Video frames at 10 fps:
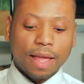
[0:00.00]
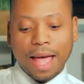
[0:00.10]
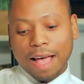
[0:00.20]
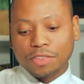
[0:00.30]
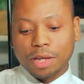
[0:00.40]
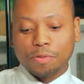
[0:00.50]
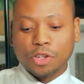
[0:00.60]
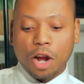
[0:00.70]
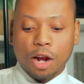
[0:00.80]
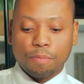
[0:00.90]
half step
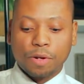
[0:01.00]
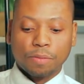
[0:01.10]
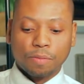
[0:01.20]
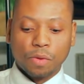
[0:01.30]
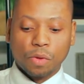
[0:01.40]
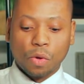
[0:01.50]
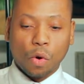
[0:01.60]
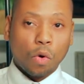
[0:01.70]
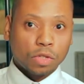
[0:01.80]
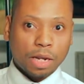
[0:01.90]
sharp,
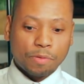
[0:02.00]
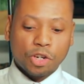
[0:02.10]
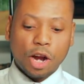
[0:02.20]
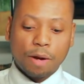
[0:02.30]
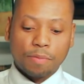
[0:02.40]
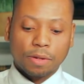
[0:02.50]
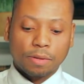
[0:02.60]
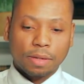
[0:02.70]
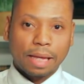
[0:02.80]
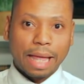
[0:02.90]
whole step sharp,
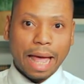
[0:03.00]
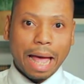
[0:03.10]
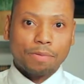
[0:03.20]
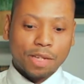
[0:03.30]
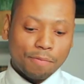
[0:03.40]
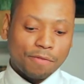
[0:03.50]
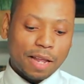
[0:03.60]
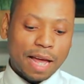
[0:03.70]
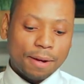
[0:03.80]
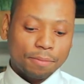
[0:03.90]
half step
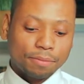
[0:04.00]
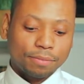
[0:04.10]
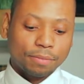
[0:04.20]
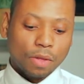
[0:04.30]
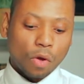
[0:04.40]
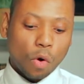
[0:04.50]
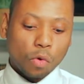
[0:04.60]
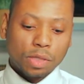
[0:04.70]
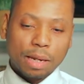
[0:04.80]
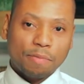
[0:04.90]
flat,
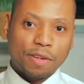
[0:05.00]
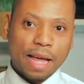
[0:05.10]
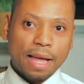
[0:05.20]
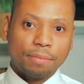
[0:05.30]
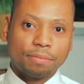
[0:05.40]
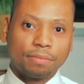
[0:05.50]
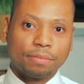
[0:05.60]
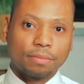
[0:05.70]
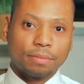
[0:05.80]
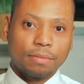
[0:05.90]
whole step flat,
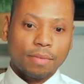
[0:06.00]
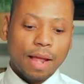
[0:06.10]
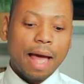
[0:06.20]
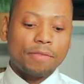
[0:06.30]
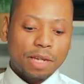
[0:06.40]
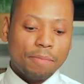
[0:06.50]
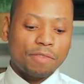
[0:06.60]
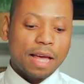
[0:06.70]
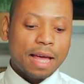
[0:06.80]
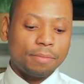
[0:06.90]
half step
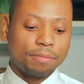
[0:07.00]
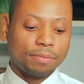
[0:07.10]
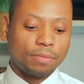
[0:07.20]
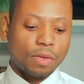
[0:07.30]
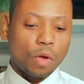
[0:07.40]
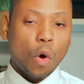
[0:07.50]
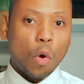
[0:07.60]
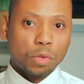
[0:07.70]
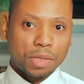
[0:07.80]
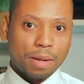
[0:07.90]
flat,
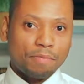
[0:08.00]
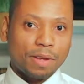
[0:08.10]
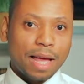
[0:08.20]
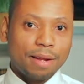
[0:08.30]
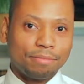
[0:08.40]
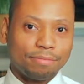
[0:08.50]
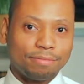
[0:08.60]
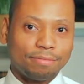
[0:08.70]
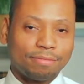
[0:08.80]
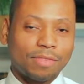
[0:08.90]
whole step flat.
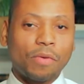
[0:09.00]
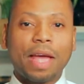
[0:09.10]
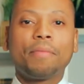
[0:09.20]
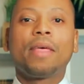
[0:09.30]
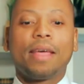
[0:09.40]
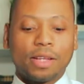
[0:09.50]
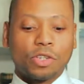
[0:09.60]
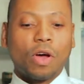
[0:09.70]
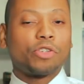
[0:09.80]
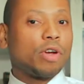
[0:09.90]
Okay?
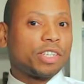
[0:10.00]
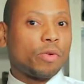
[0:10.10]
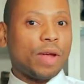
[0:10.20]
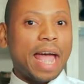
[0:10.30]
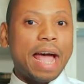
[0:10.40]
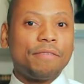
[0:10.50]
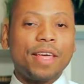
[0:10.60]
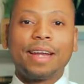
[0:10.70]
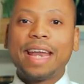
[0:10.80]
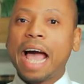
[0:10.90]
So I trust that we have
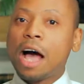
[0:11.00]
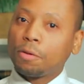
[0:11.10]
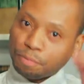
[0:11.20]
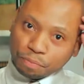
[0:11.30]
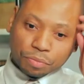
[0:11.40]
that. Now